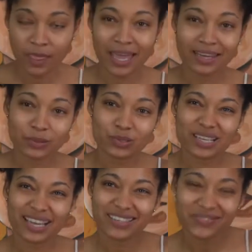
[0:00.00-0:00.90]
And it also
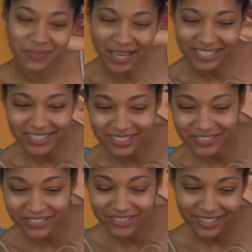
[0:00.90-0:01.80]
kind of matches,
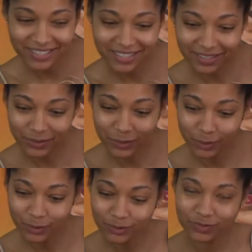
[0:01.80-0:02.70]
don't you think? It's like the
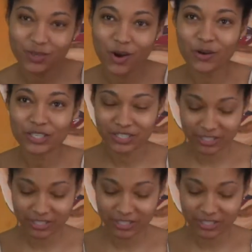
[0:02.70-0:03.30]
whole orange